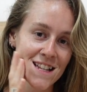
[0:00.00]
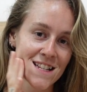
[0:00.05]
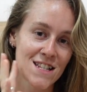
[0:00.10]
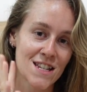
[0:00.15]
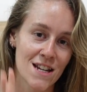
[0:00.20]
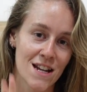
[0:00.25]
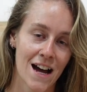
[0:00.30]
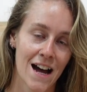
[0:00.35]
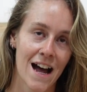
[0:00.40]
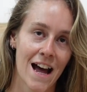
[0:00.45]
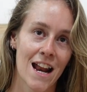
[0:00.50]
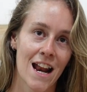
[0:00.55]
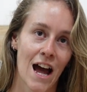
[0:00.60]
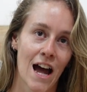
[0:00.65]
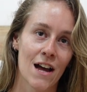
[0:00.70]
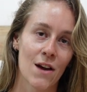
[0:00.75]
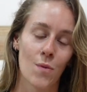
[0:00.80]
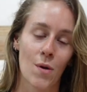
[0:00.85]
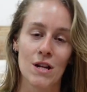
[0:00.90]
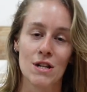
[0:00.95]
Tonight
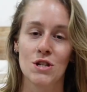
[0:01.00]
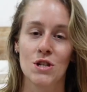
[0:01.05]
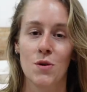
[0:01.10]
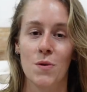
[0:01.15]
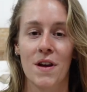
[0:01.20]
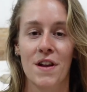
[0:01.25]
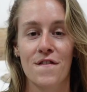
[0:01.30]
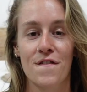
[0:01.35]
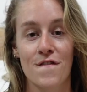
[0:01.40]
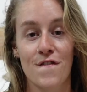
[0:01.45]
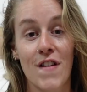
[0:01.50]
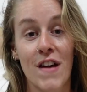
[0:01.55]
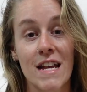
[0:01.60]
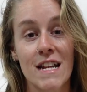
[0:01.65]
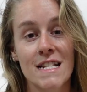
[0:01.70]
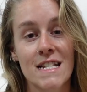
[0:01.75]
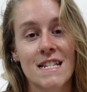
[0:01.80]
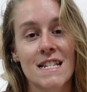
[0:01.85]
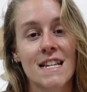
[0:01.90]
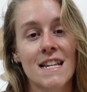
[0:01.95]
I went to an
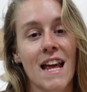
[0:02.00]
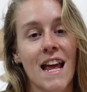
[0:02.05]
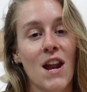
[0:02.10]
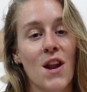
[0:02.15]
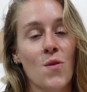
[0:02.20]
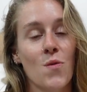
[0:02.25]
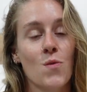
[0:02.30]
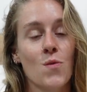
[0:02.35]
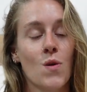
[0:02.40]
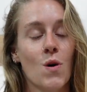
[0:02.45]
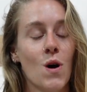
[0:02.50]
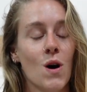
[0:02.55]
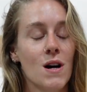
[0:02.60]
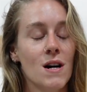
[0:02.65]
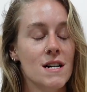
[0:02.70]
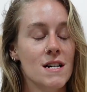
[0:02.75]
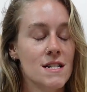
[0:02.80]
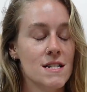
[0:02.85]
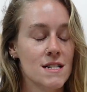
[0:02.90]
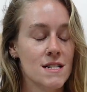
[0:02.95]
event and it
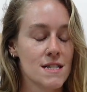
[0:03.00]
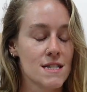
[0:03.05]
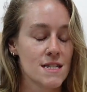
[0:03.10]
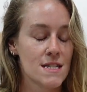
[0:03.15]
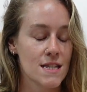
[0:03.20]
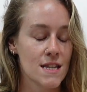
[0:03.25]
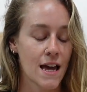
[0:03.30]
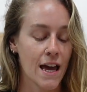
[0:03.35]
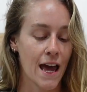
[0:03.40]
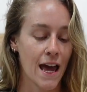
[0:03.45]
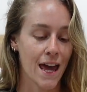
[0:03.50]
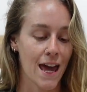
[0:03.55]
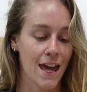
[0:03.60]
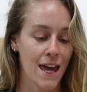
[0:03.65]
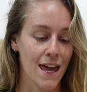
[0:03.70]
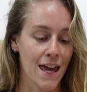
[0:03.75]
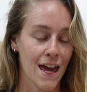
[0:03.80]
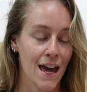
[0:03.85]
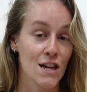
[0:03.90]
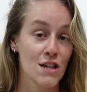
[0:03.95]
was
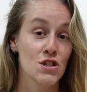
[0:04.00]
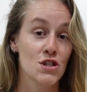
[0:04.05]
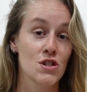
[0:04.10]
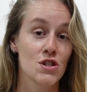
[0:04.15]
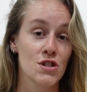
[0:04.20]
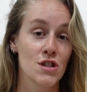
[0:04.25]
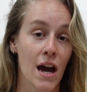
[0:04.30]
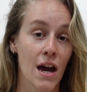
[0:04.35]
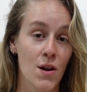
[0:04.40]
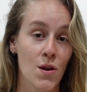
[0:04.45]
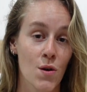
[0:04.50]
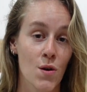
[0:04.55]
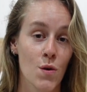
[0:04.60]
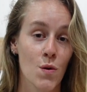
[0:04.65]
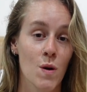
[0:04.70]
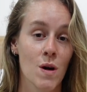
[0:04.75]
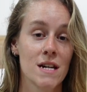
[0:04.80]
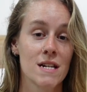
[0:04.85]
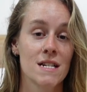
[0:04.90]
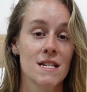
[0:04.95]
a
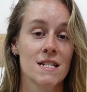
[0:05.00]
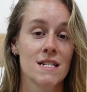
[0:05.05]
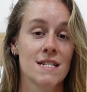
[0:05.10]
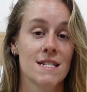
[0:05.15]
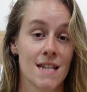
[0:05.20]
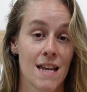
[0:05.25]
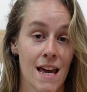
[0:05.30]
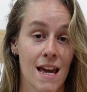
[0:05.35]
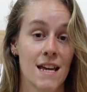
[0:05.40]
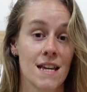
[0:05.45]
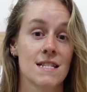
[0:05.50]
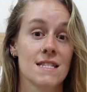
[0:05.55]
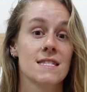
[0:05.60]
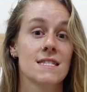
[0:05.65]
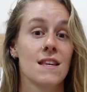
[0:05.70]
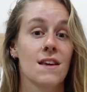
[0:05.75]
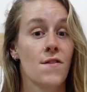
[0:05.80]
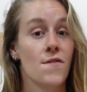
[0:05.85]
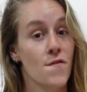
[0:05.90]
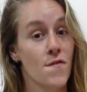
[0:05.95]
shadow
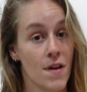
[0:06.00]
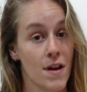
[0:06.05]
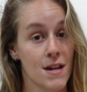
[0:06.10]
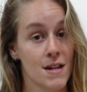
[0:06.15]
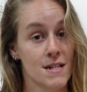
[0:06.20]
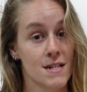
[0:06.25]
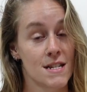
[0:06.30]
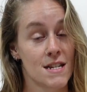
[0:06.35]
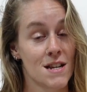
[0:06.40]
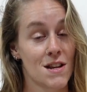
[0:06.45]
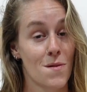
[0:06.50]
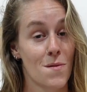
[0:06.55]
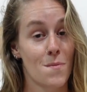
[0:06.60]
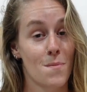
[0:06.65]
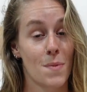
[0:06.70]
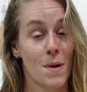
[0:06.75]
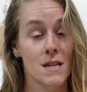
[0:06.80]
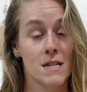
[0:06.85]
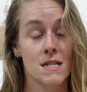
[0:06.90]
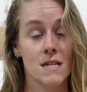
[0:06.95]
dance event.
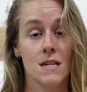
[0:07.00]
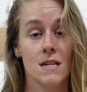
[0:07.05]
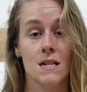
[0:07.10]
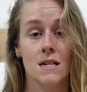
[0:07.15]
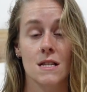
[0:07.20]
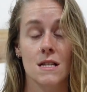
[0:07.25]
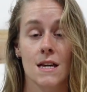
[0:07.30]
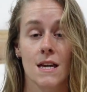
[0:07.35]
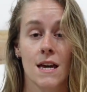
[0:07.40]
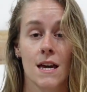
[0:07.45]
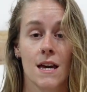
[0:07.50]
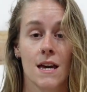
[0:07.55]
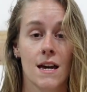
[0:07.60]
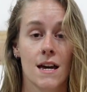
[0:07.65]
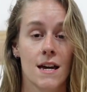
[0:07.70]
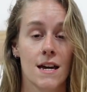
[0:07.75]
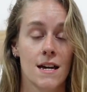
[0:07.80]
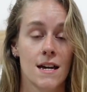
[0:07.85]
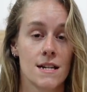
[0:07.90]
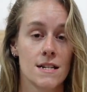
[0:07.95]
Basically
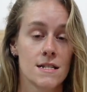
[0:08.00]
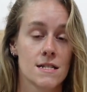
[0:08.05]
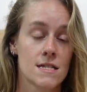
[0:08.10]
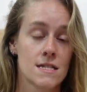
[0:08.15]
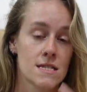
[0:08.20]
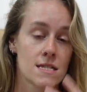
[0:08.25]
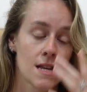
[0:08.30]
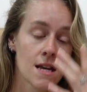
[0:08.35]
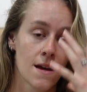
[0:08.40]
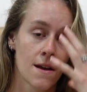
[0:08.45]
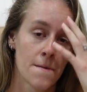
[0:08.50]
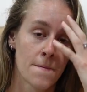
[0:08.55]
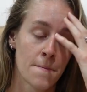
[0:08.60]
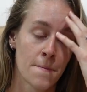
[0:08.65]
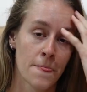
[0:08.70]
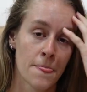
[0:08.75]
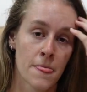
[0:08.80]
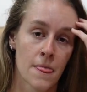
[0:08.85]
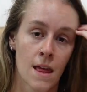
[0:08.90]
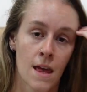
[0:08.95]
it's
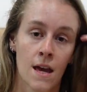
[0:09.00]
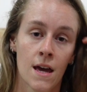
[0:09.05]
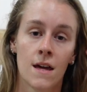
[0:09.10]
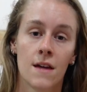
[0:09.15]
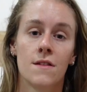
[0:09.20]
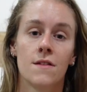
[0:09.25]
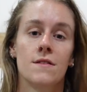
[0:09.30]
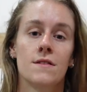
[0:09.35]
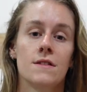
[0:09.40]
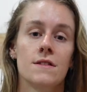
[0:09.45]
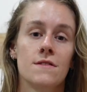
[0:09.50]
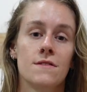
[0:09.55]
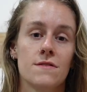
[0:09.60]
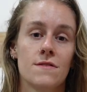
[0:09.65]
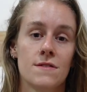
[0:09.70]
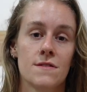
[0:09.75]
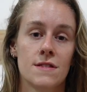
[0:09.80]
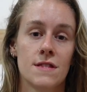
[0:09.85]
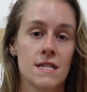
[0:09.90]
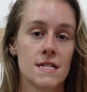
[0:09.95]

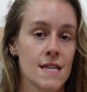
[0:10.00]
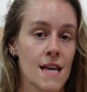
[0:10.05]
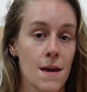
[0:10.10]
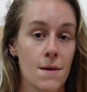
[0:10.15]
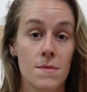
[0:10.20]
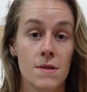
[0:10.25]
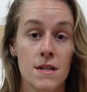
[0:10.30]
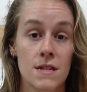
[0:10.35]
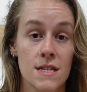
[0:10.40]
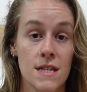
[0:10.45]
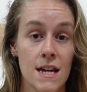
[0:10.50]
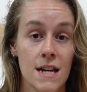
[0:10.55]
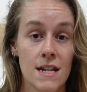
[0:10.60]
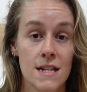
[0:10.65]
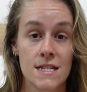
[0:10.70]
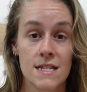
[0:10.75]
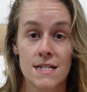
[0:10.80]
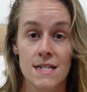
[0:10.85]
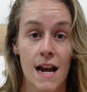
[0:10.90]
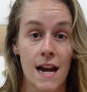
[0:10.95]
the same as an
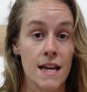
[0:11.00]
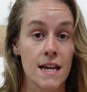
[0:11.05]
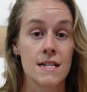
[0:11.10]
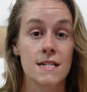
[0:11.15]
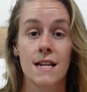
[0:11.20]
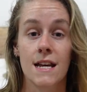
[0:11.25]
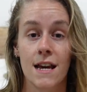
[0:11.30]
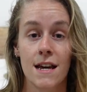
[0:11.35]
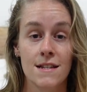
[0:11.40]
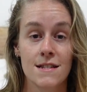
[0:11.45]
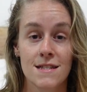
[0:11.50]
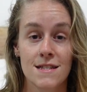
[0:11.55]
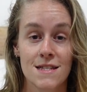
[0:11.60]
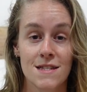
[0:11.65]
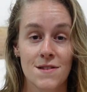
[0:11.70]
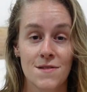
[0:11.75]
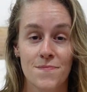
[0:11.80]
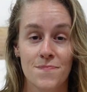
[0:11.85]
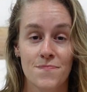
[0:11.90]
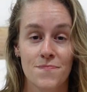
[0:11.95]
ecstatic
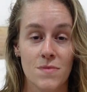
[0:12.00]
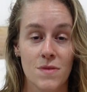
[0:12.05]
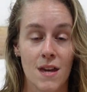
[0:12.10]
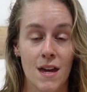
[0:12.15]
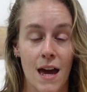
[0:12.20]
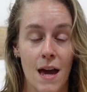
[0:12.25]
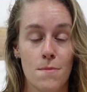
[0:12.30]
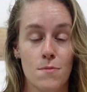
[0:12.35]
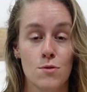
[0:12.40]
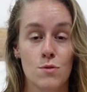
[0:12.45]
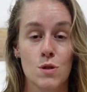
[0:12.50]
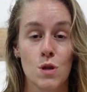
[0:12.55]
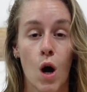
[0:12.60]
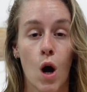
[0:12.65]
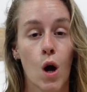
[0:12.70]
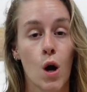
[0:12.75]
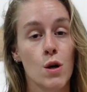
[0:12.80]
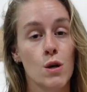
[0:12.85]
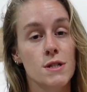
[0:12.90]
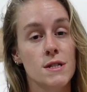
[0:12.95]
dance, okay, but it was
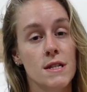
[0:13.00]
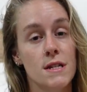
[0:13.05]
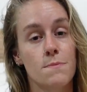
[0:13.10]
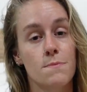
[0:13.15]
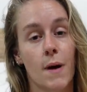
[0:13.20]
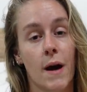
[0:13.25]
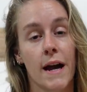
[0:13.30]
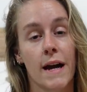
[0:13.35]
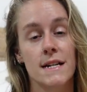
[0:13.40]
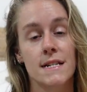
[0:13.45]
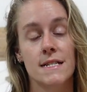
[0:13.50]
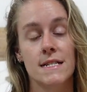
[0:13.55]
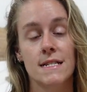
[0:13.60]
hosted by a